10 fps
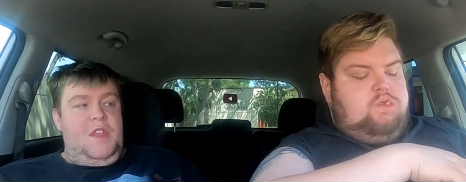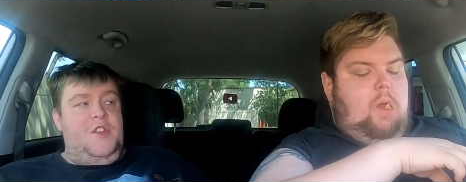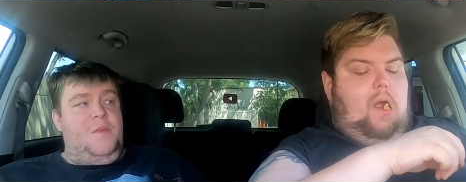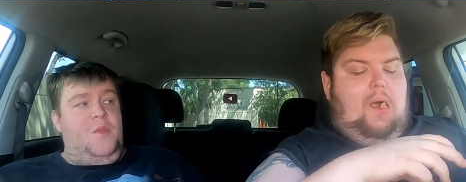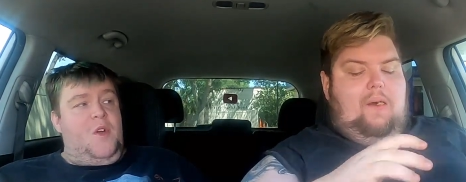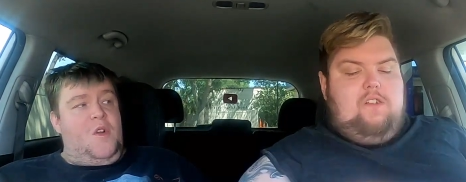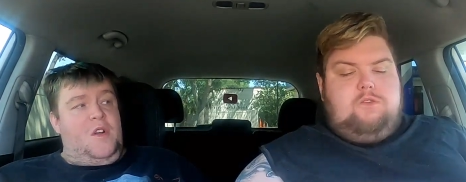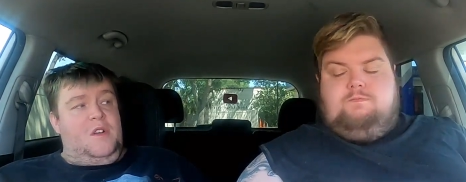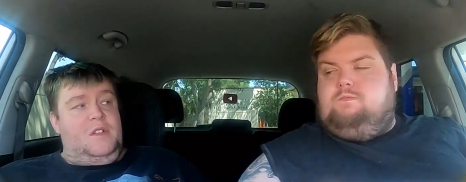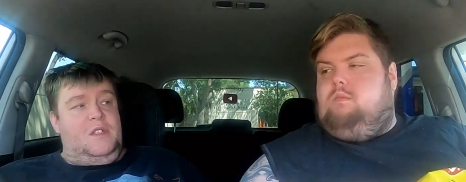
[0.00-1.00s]
Speaker 1: They do
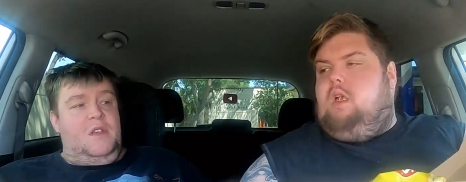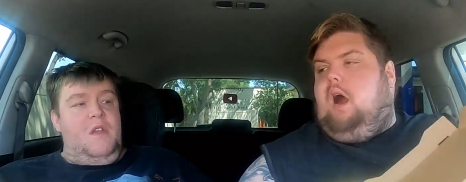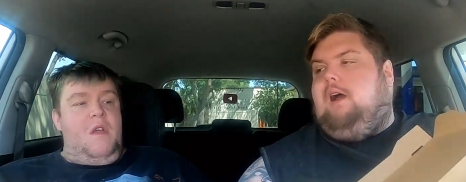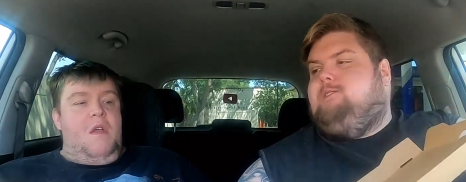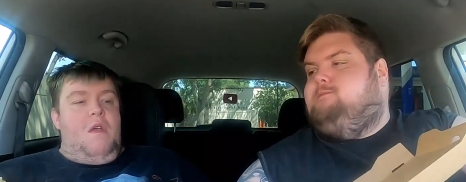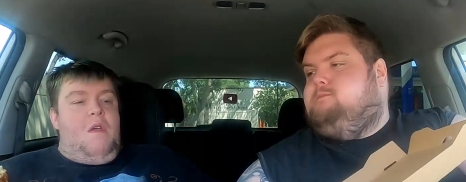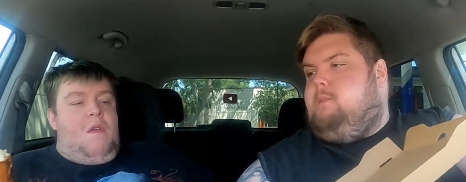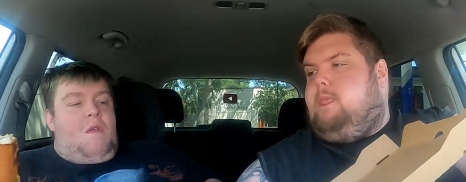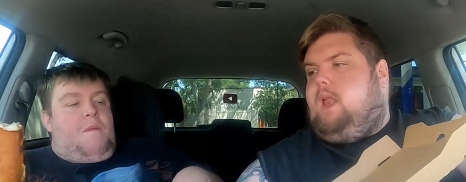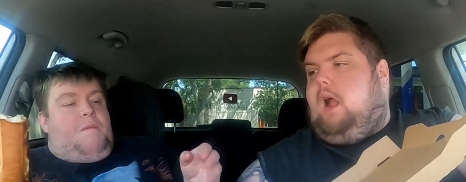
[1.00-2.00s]
pre-orders.
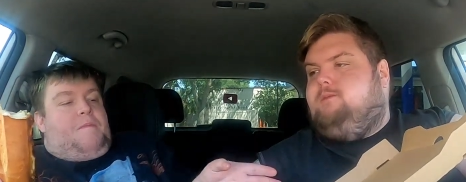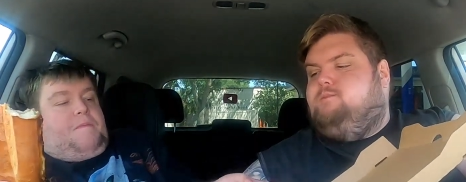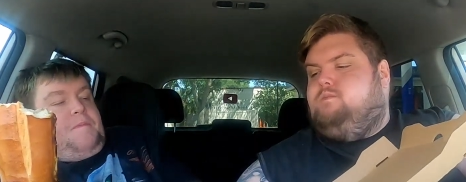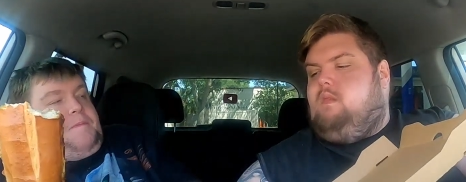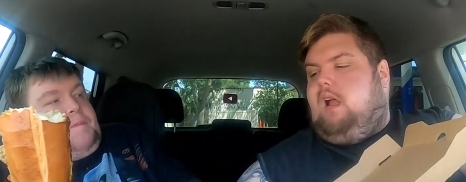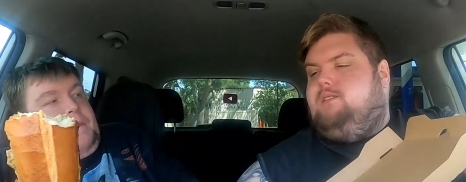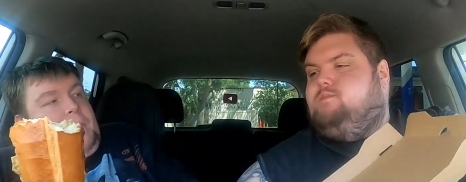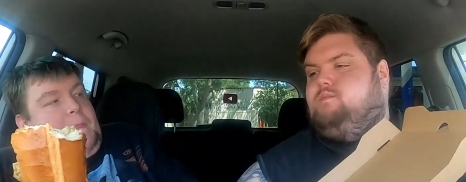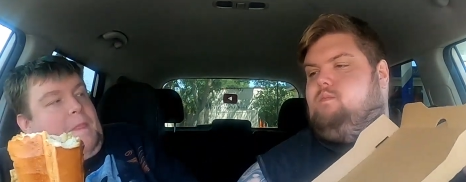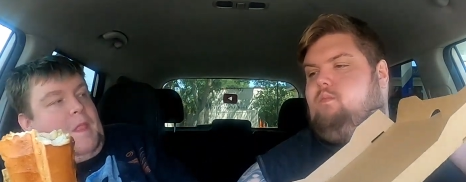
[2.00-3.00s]

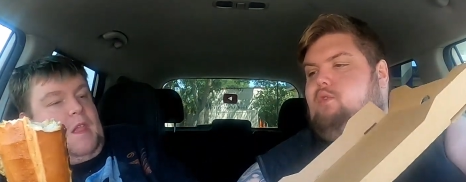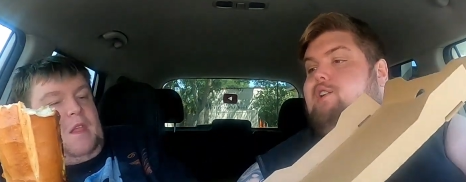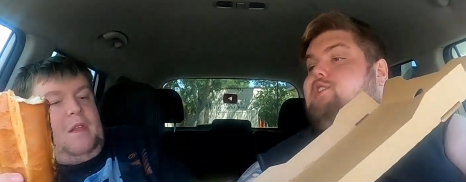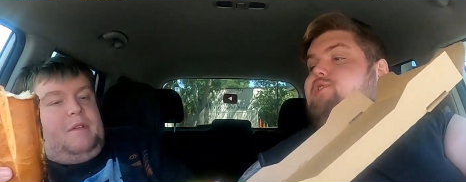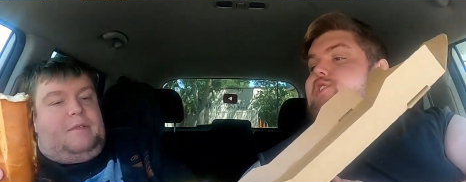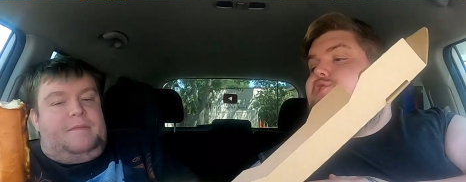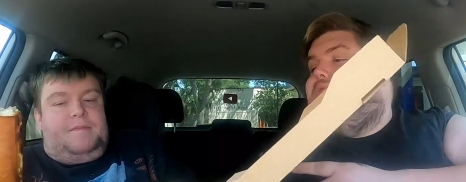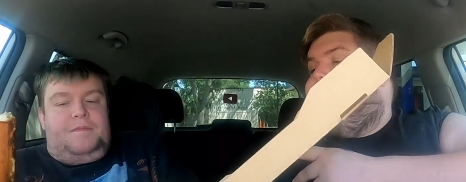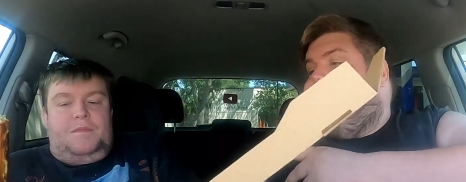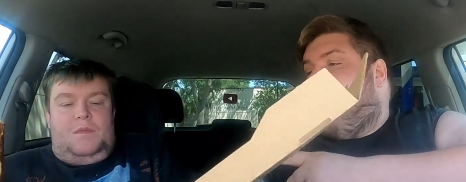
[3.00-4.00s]
No, I, I thought
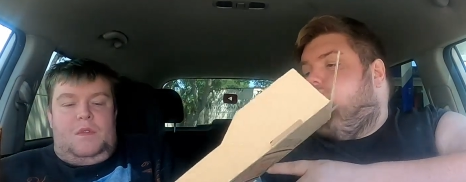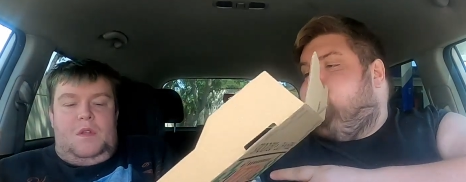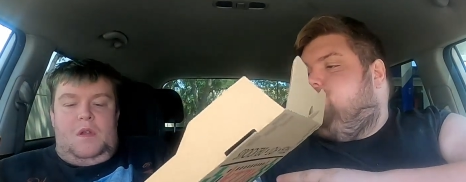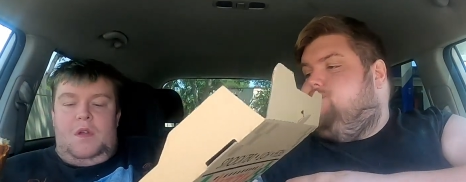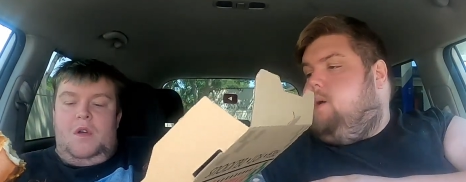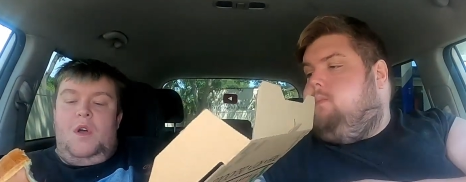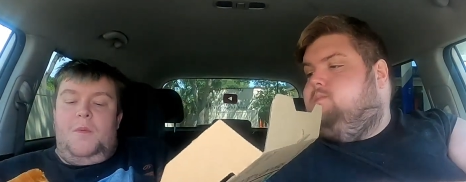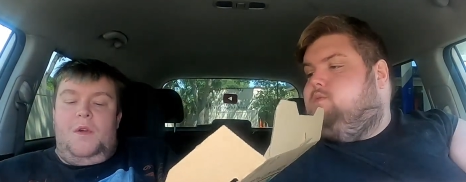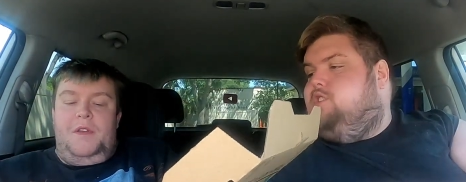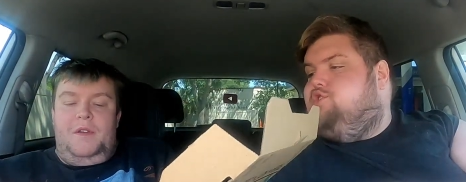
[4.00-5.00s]
you wouldn't put your sandwich down. Oh,
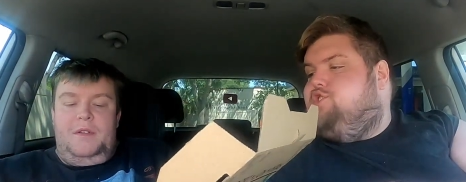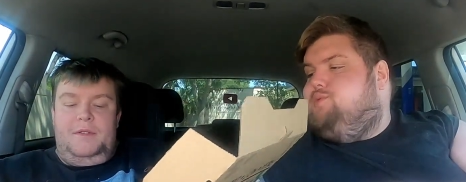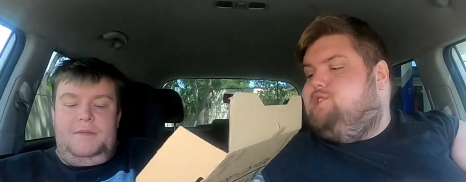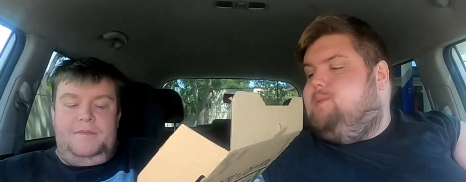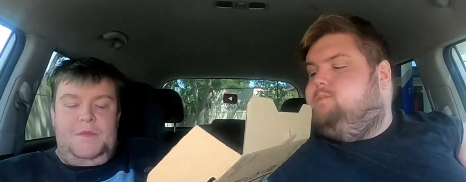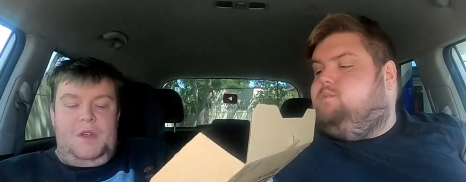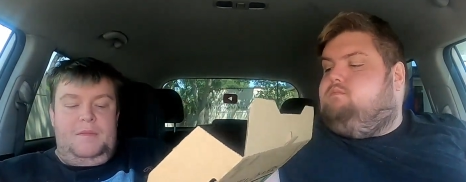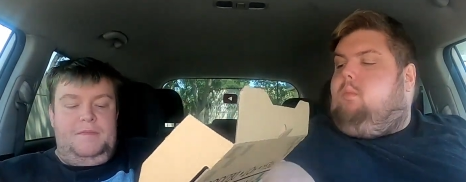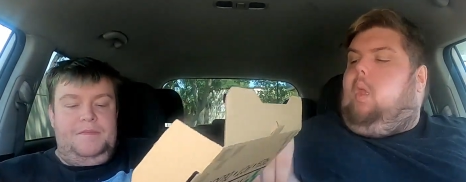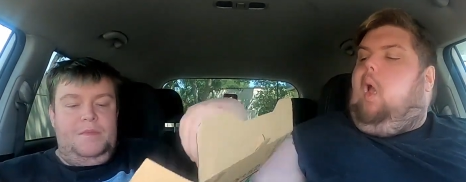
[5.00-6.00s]
I wouldn't. You said you were
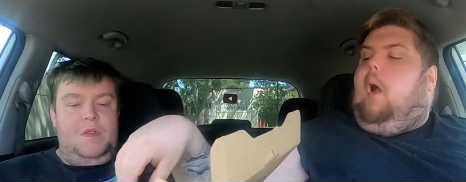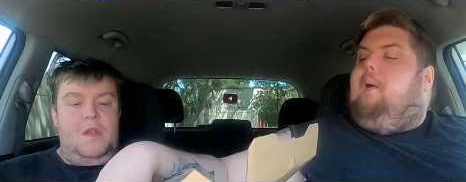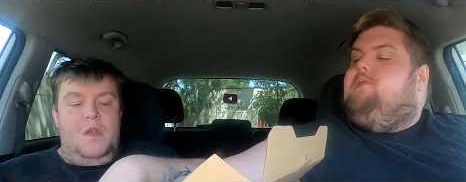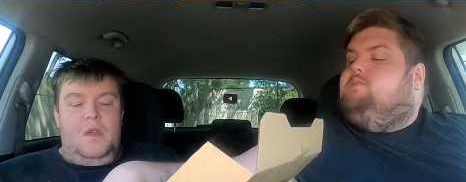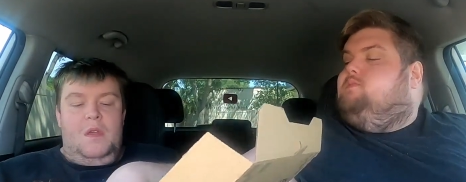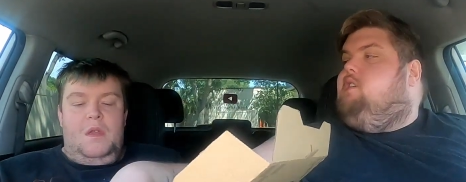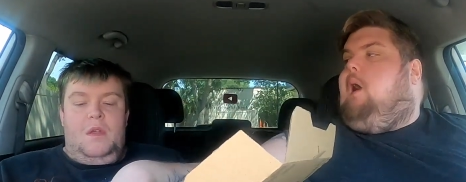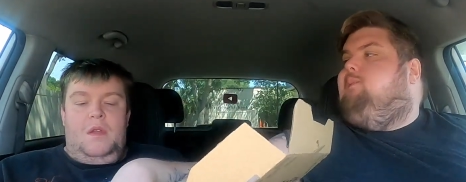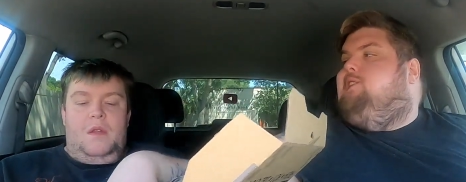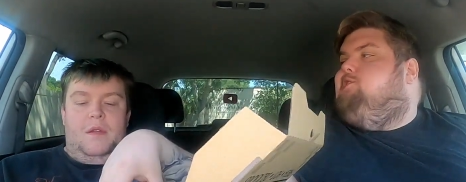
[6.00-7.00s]

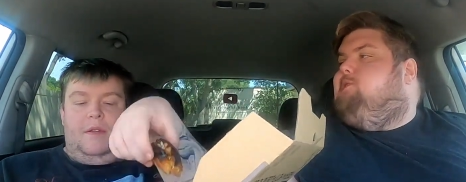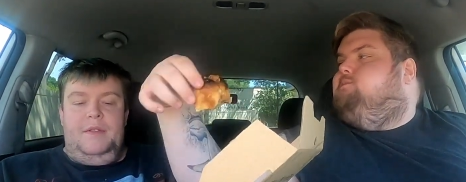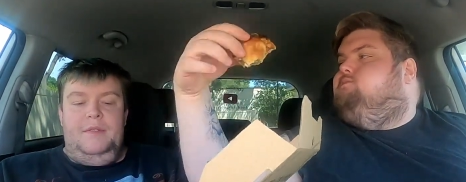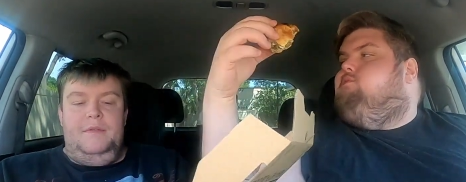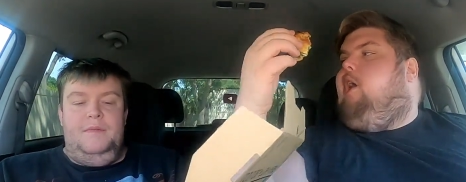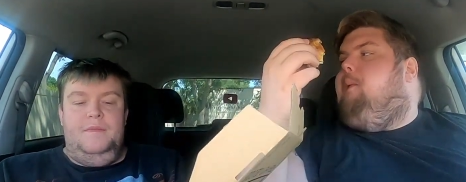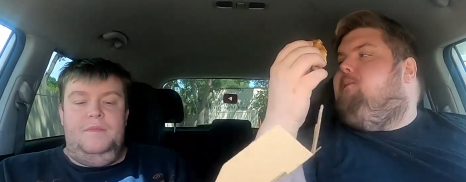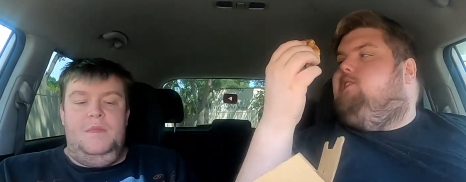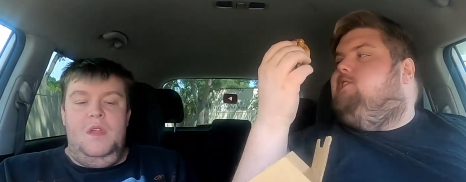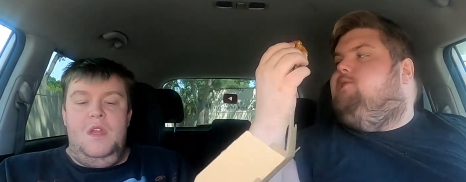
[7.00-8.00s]
done. I'm not done.
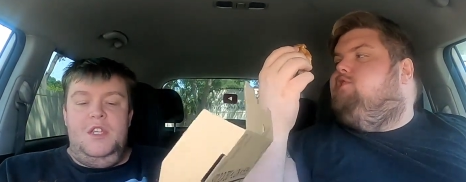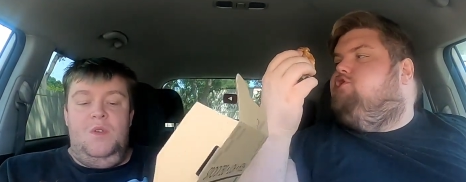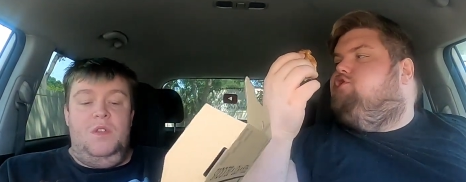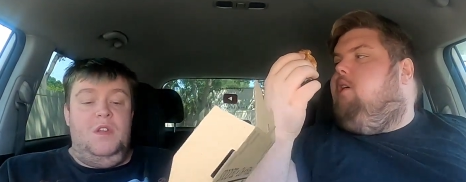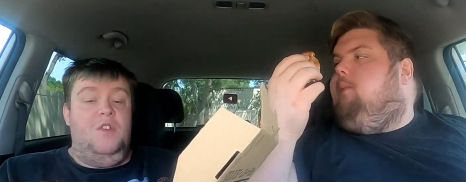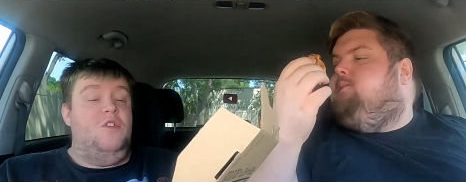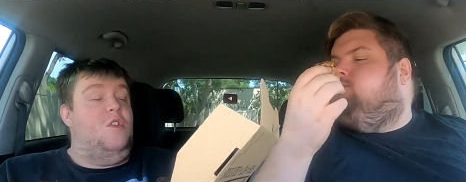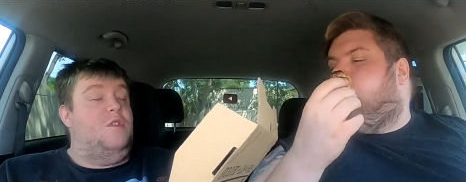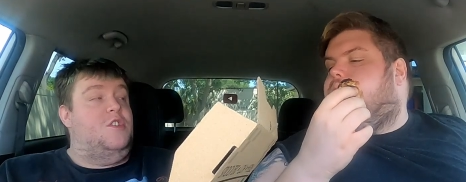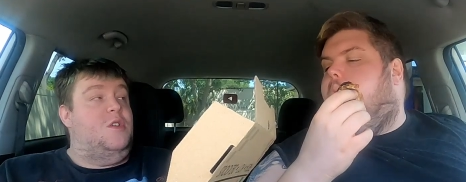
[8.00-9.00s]
I'm gonna finish you that. The,
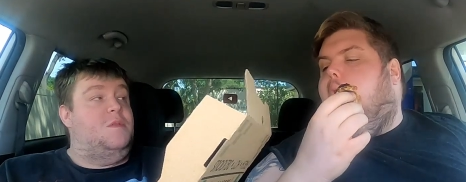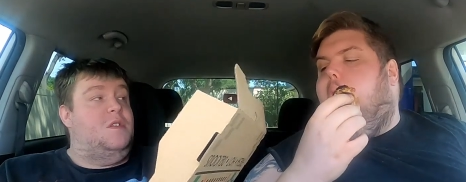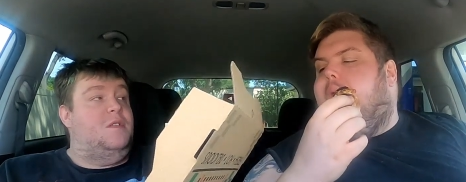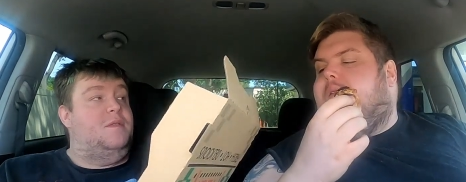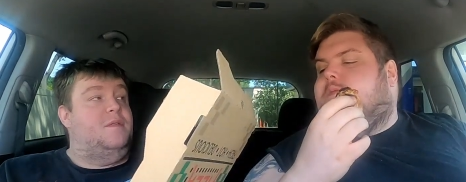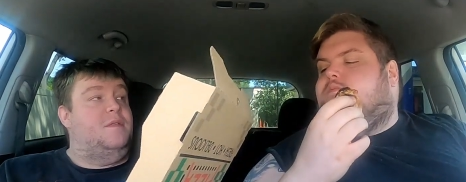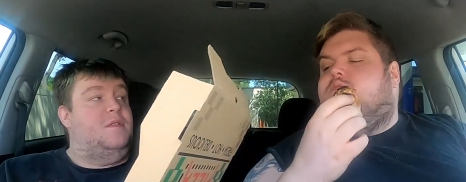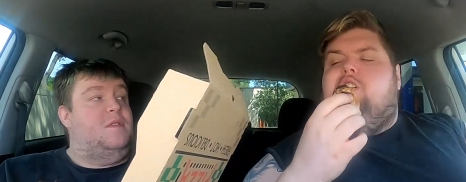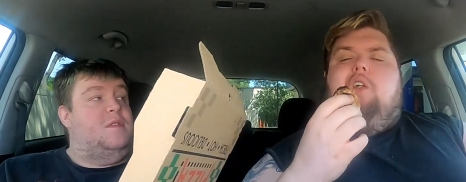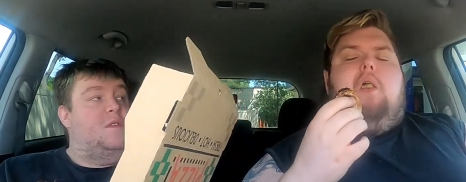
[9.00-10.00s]
you want the chips? No,